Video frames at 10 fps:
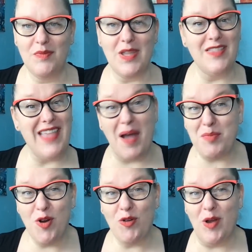that
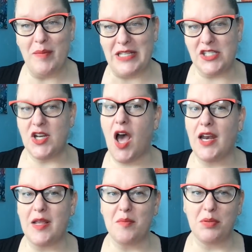programming is not
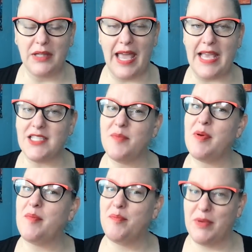in place,
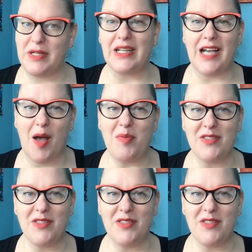but a couple